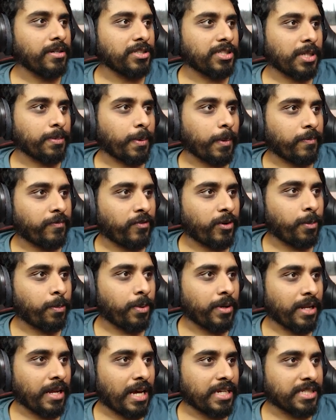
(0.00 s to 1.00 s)
The soap
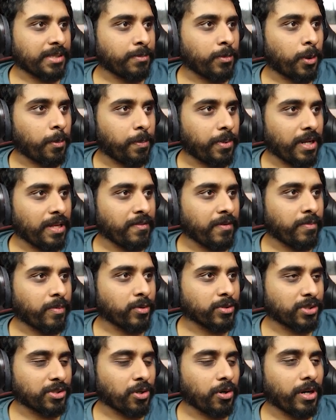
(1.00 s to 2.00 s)
opera has a more
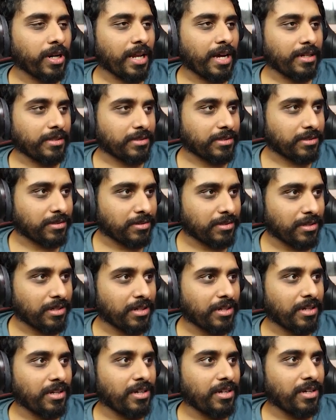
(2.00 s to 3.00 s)
believable storylines.
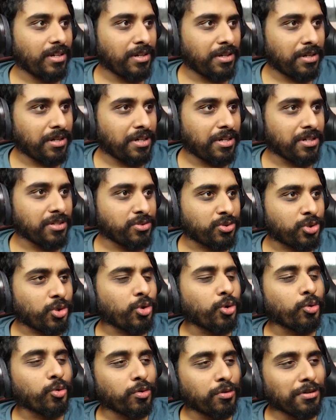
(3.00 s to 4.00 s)

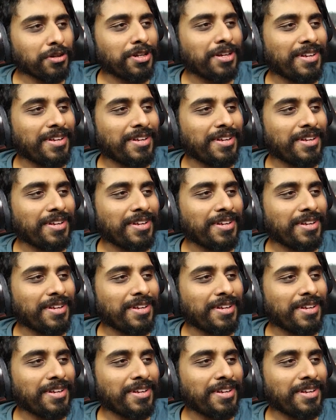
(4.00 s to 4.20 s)
True.